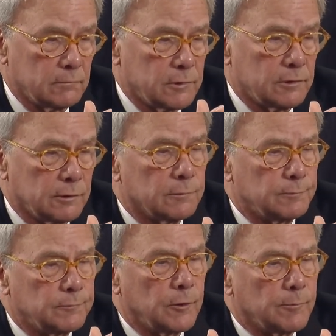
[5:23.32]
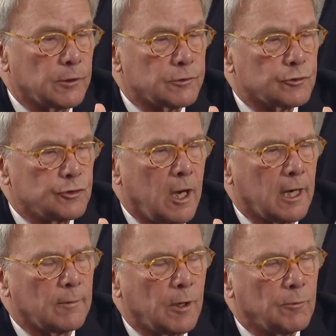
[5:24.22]
still pretty much in
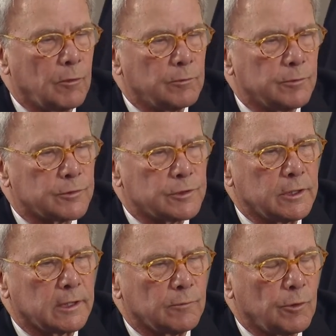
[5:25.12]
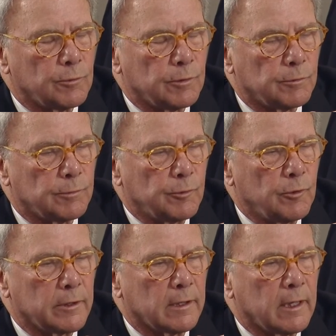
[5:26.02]
shock about what we were seeing and what we were
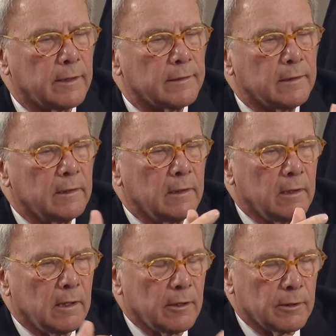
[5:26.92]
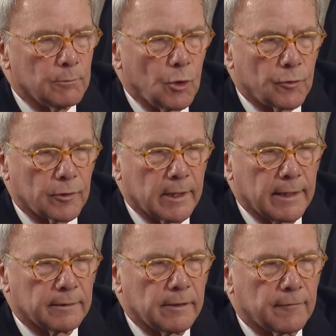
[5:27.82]
reporting on. The
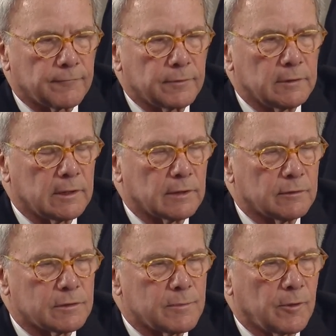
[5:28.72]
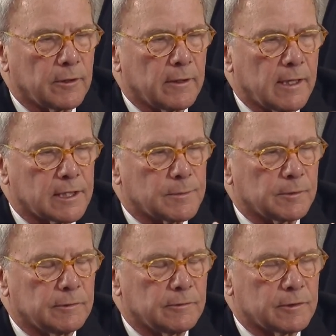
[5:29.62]
motorcade left uh, Good Samaritan
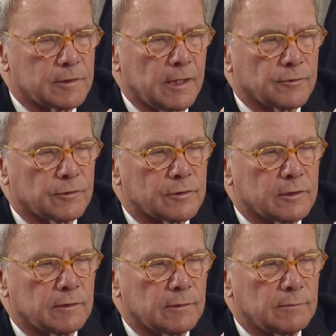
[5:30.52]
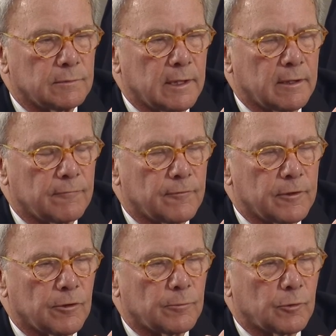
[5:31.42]
Hospital in Los Angeles and headed for the
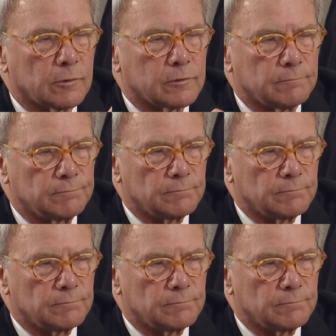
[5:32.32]
airports.